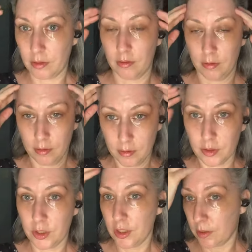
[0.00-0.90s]
to
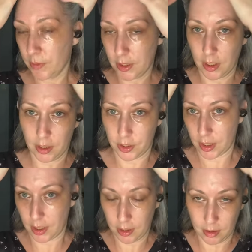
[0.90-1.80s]
just massage
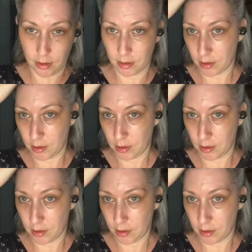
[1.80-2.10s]
that in.